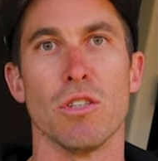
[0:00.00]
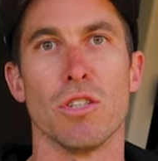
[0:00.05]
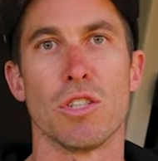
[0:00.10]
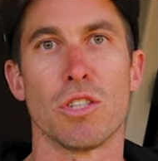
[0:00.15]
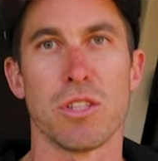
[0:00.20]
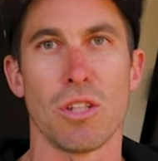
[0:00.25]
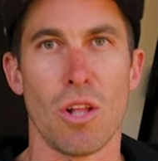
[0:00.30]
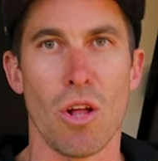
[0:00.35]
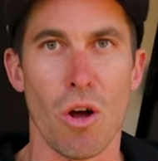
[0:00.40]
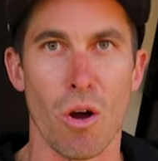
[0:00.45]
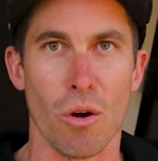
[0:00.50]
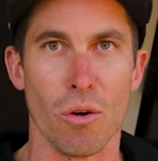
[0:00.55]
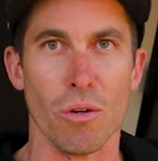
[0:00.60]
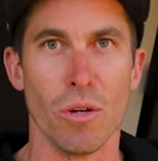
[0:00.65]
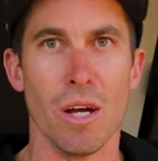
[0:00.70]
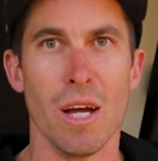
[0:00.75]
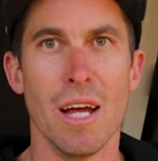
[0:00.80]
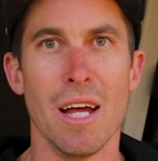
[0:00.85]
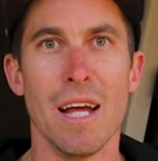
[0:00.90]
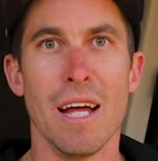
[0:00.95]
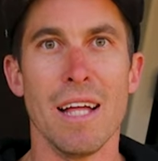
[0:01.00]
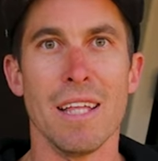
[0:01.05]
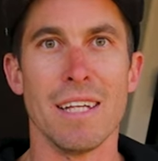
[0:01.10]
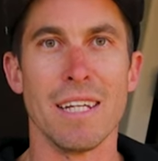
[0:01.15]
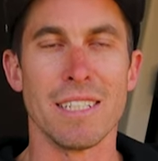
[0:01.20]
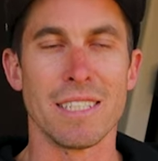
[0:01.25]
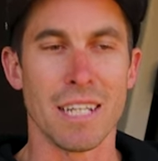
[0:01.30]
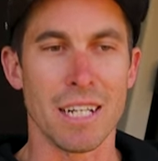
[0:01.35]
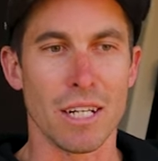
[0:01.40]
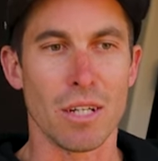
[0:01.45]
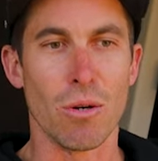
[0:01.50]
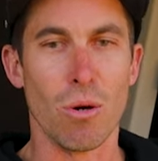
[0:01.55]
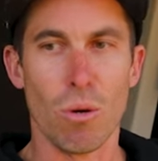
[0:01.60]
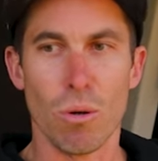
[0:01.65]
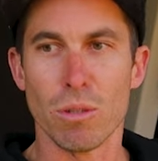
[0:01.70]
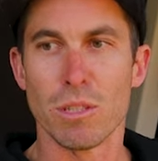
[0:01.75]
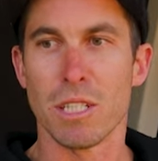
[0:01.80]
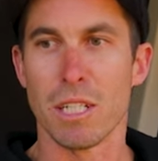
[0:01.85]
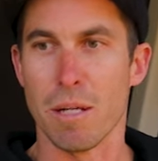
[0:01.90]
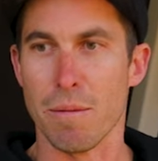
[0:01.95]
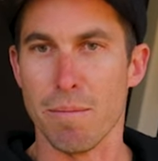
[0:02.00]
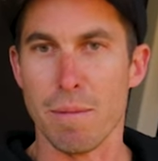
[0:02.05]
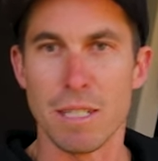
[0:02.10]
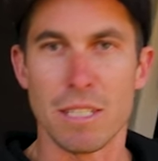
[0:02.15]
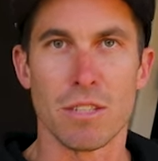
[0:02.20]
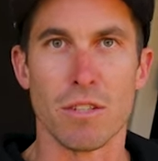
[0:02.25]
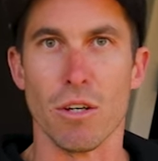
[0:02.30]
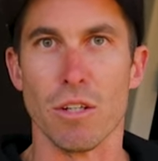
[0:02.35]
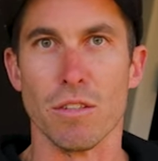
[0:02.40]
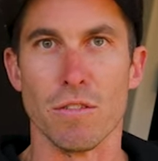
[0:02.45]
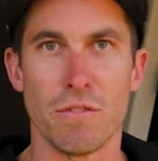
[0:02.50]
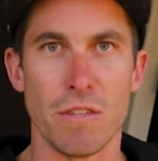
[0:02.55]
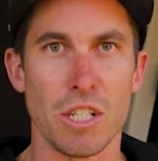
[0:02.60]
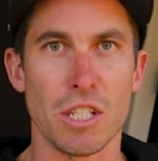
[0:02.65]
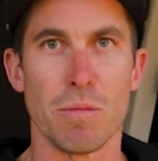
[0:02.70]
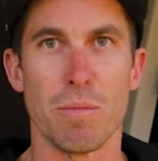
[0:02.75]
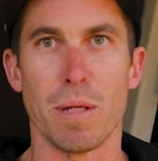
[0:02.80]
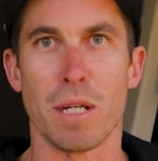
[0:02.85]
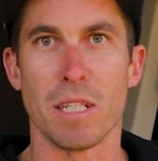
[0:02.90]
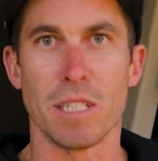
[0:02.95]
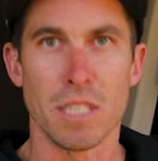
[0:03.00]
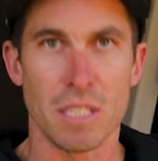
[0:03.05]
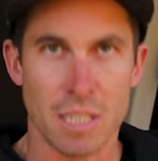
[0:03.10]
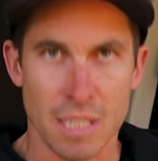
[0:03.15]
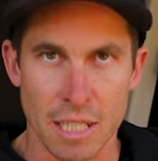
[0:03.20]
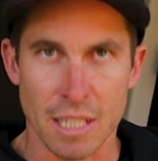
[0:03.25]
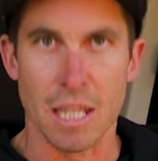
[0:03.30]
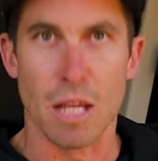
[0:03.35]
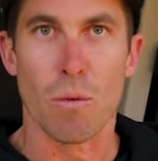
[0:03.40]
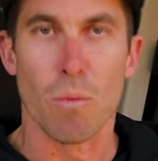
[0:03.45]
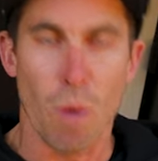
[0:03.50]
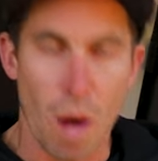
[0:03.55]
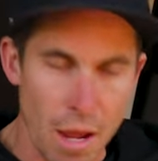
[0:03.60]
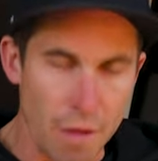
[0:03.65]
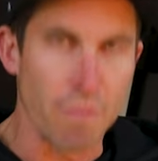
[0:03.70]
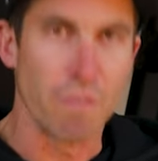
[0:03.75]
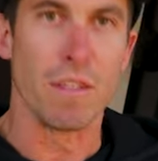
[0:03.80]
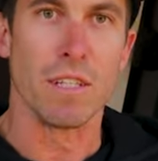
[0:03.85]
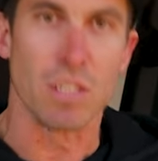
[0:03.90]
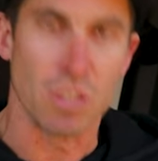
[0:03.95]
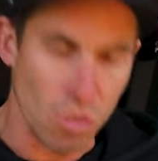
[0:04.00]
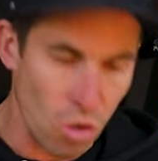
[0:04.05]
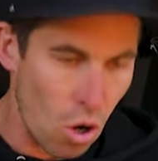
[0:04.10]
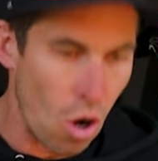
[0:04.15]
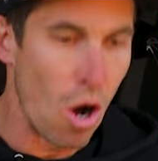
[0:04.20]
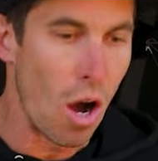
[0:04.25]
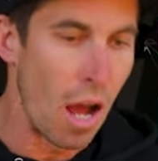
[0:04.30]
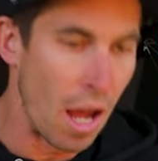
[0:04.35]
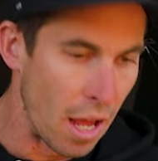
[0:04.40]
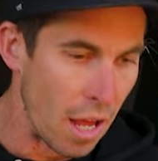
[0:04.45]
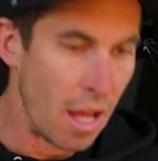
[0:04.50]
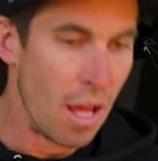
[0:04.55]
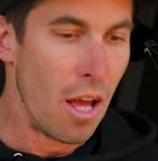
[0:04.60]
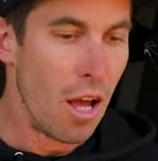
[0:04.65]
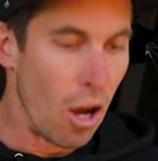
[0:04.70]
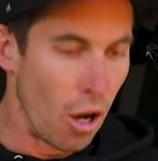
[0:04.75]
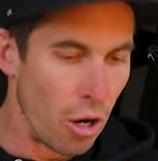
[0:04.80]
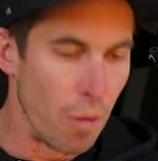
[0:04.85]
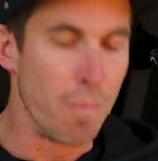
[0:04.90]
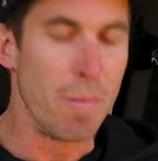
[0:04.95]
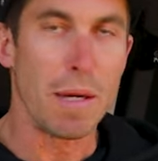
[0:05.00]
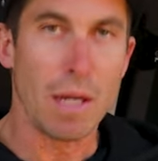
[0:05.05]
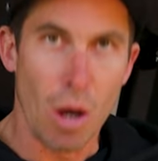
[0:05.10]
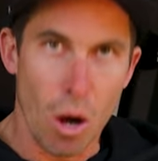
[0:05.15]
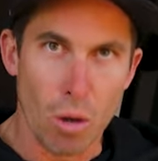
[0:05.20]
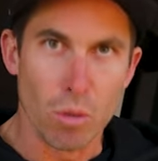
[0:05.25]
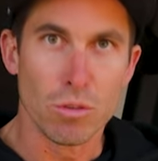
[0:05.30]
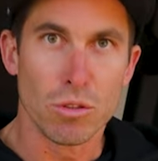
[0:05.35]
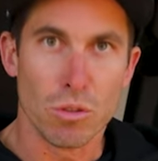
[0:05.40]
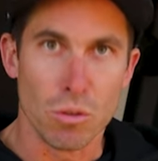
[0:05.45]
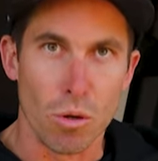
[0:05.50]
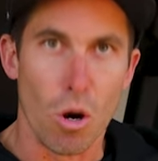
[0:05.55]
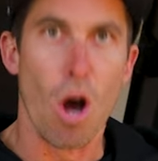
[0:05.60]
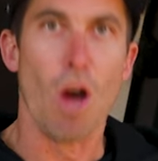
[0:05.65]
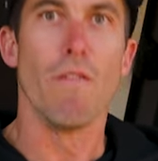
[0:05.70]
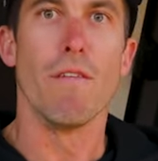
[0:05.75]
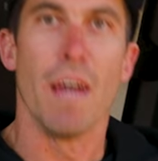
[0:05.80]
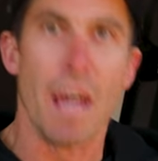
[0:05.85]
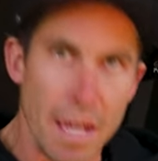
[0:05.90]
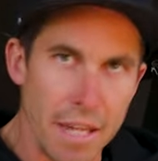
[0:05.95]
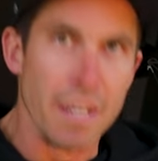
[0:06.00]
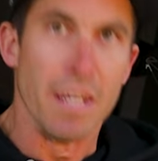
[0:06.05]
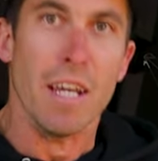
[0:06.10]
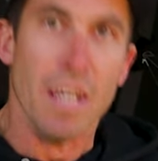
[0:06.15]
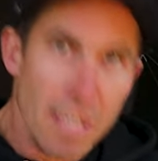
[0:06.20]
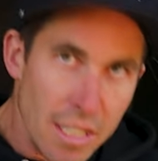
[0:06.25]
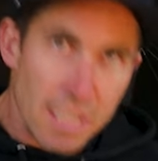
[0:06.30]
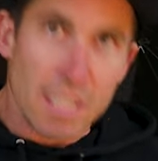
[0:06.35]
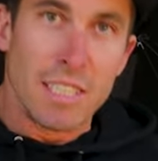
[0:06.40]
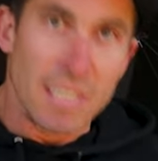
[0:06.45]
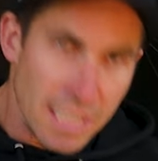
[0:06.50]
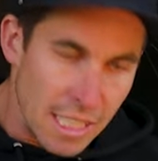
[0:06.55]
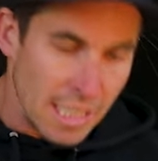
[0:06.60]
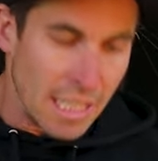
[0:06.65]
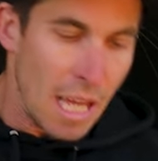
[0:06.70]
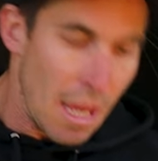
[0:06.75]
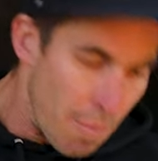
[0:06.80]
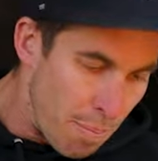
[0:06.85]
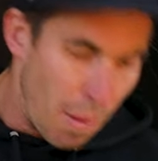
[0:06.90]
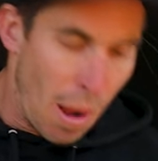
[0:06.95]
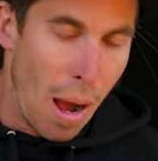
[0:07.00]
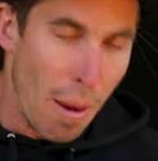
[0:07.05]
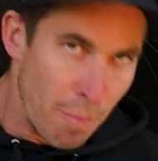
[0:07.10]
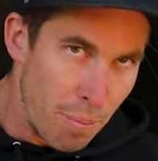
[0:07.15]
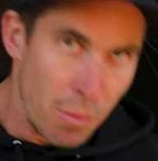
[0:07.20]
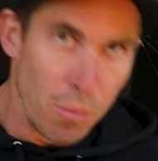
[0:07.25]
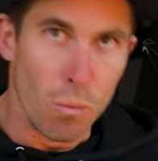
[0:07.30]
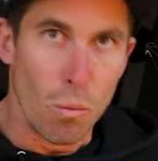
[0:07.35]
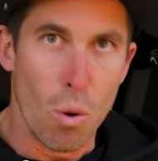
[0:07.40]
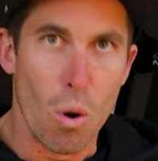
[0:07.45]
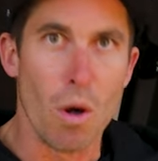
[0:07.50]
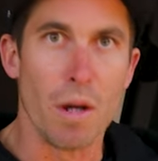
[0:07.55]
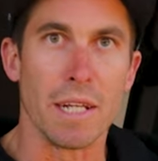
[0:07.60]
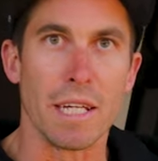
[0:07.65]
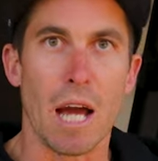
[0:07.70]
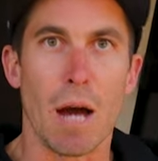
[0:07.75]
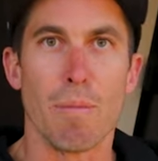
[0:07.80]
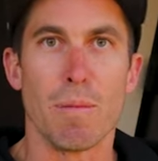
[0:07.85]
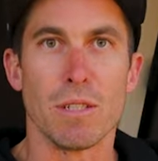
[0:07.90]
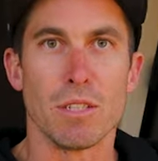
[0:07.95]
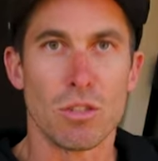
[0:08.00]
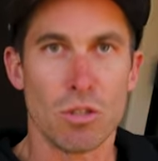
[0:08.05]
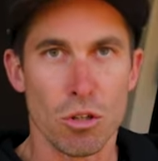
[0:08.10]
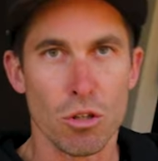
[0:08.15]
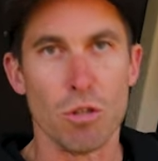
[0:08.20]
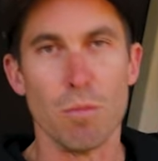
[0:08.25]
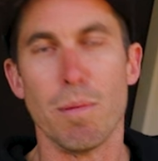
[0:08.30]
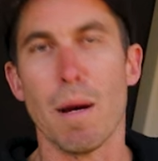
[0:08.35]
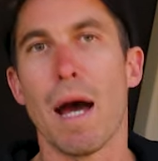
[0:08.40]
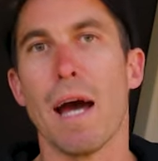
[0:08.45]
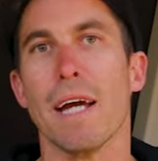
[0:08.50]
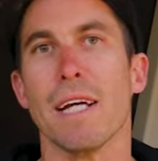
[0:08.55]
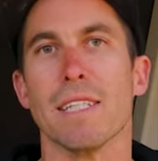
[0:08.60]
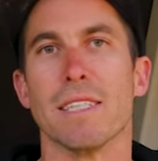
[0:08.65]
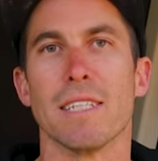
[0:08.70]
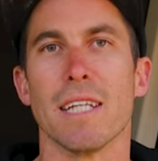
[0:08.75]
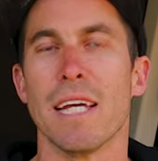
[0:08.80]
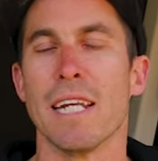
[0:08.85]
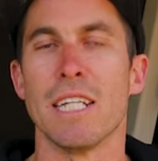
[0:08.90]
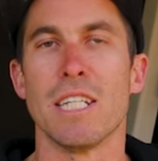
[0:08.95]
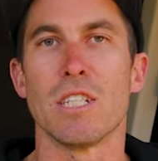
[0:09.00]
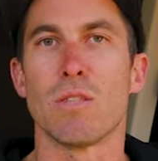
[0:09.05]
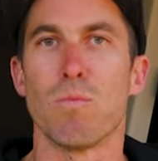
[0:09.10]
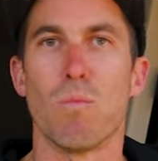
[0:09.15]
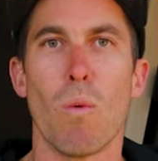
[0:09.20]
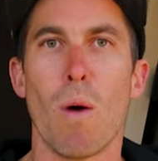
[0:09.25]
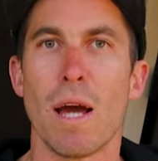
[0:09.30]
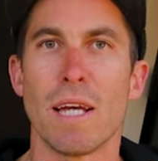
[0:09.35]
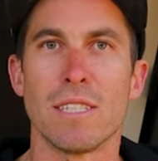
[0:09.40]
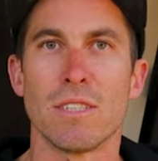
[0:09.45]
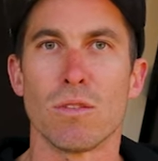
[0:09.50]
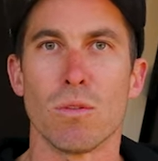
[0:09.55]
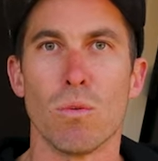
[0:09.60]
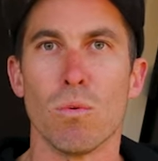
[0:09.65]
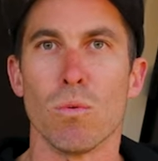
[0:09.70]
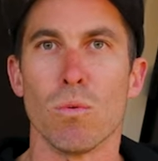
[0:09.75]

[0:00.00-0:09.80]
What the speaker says: slow that he's going to cause you to miss those fish, because he's sitting there waiting for this guy on a big old school overhead to sit there pumping, winding up his 2 baits, and he just wastes